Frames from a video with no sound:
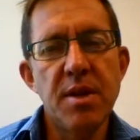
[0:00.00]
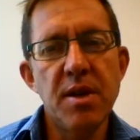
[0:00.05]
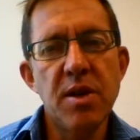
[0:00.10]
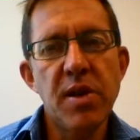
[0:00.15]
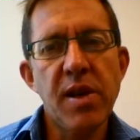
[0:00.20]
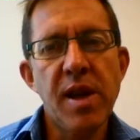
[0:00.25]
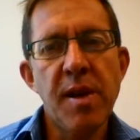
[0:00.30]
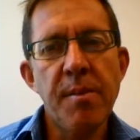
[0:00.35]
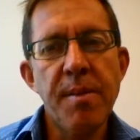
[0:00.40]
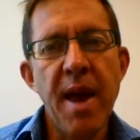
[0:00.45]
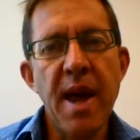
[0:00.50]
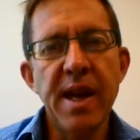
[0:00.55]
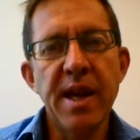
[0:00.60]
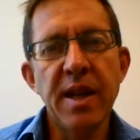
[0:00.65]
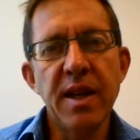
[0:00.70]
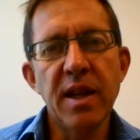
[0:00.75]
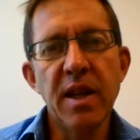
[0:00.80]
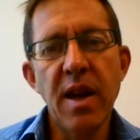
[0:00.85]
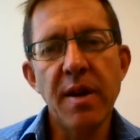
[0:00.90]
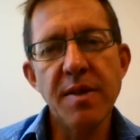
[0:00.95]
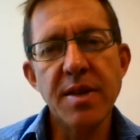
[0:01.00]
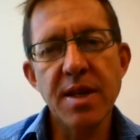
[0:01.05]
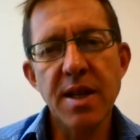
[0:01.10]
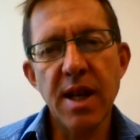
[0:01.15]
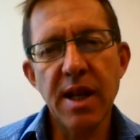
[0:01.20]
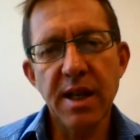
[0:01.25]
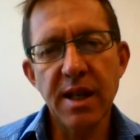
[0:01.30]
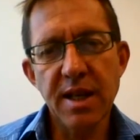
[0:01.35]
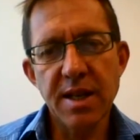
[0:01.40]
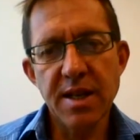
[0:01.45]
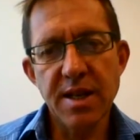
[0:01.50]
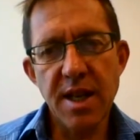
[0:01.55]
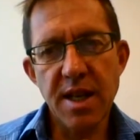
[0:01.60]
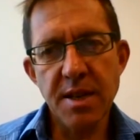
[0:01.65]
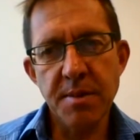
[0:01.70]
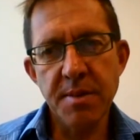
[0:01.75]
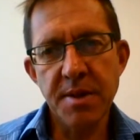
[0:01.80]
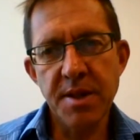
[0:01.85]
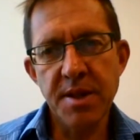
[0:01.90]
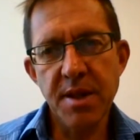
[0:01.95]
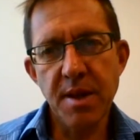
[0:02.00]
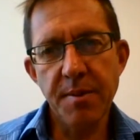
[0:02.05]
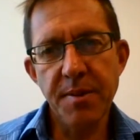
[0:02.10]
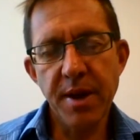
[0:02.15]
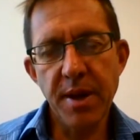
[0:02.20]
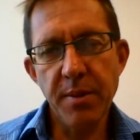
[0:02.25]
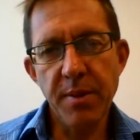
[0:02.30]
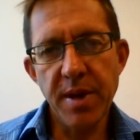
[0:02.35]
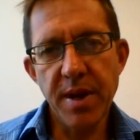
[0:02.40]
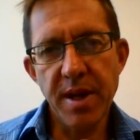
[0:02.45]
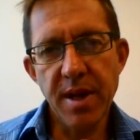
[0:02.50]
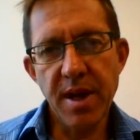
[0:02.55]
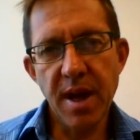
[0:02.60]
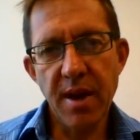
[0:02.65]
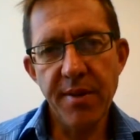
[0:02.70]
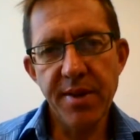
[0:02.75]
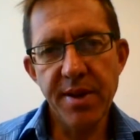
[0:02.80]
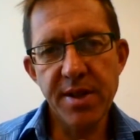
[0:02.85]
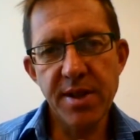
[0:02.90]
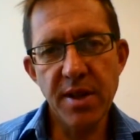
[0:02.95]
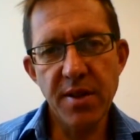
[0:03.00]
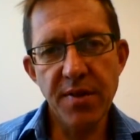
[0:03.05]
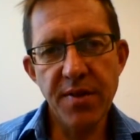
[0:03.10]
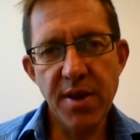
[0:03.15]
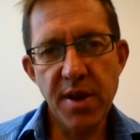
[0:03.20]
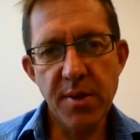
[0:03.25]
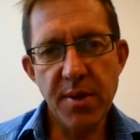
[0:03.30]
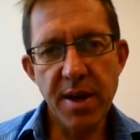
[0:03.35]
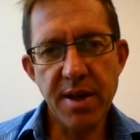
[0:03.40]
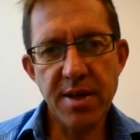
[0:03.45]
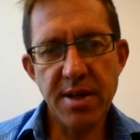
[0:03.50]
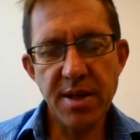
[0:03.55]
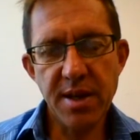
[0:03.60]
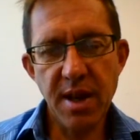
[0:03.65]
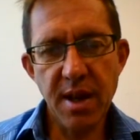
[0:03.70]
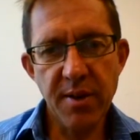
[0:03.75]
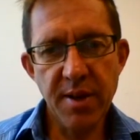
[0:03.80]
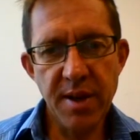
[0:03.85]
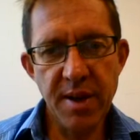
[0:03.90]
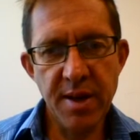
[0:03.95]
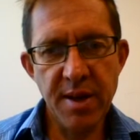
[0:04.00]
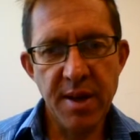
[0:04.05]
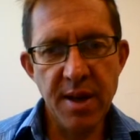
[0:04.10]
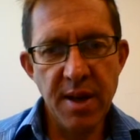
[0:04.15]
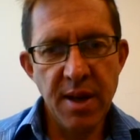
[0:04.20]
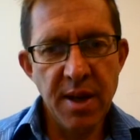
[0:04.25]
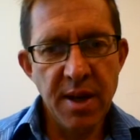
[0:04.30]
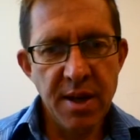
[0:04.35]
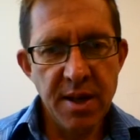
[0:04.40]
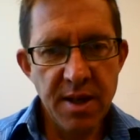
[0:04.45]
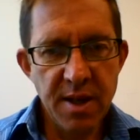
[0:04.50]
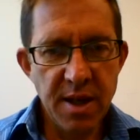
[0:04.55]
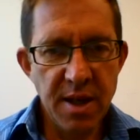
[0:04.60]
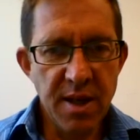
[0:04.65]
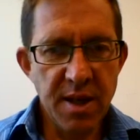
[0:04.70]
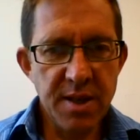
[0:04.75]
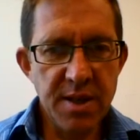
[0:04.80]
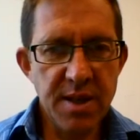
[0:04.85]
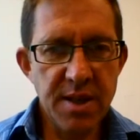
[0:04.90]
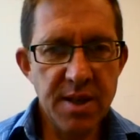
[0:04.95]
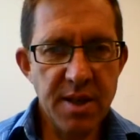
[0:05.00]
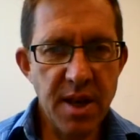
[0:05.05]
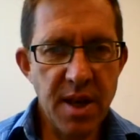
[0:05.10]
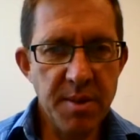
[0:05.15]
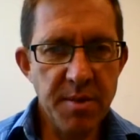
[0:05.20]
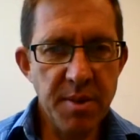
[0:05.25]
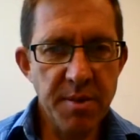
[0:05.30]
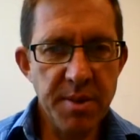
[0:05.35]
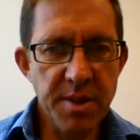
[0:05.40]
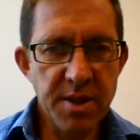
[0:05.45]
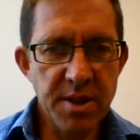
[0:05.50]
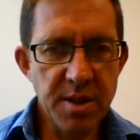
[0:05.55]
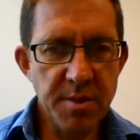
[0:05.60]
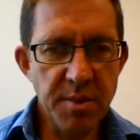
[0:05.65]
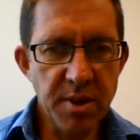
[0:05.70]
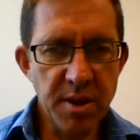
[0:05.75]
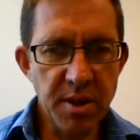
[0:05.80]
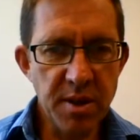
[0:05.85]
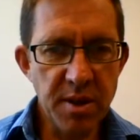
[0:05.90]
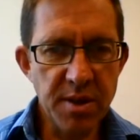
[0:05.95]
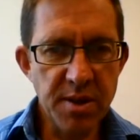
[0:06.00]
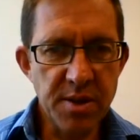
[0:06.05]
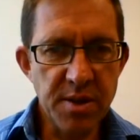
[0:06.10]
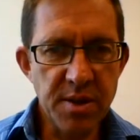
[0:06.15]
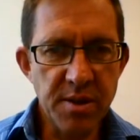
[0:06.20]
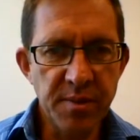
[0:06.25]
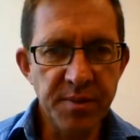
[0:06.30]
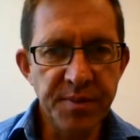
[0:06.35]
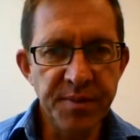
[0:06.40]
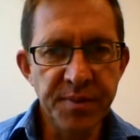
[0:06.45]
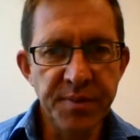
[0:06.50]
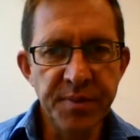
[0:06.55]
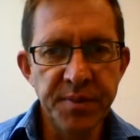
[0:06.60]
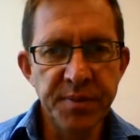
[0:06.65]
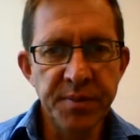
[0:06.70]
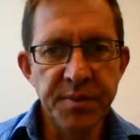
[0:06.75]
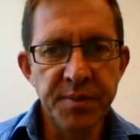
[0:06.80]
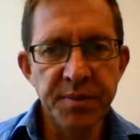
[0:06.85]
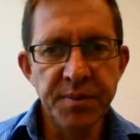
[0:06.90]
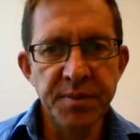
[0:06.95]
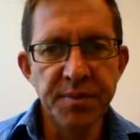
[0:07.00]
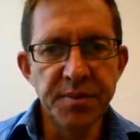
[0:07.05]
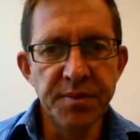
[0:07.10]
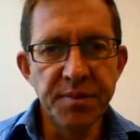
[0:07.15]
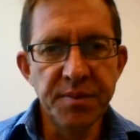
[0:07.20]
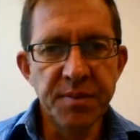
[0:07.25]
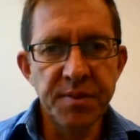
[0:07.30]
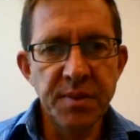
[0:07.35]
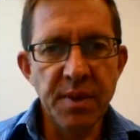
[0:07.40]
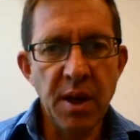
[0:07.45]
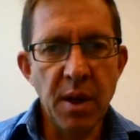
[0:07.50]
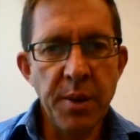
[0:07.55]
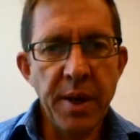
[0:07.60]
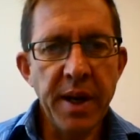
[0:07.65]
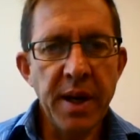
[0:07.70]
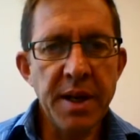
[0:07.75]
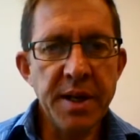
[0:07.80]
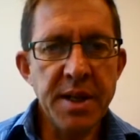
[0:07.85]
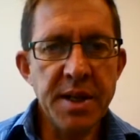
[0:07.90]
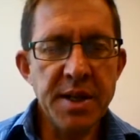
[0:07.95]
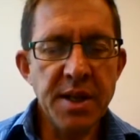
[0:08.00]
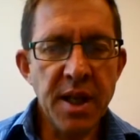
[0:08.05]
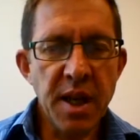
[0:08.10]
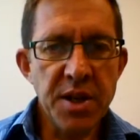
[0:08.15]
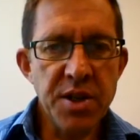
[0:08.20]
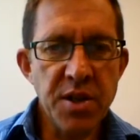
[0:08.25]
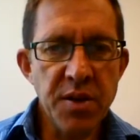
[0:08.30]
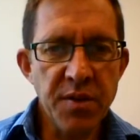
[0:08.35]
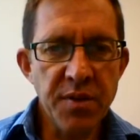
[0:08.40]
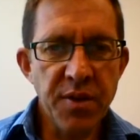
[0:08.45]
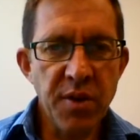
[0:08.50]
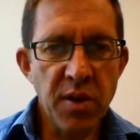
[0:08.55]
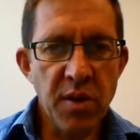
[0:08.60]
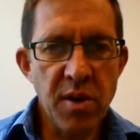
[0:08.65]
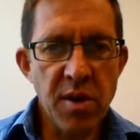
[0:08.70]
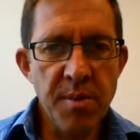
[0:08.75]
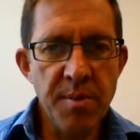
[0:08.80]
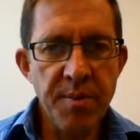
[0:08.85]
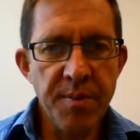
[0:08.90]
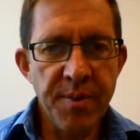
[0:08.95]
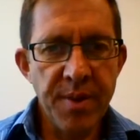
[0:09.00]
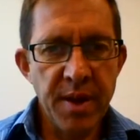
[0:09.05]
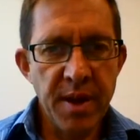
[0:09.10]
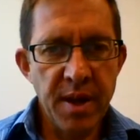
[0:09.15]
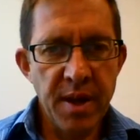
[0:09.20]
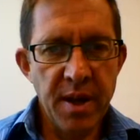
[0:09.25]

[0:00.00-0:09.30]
looking back at life cycle assessments, something we covered a few weeks ago in Sustainable Business Models. Our weekly discussion forum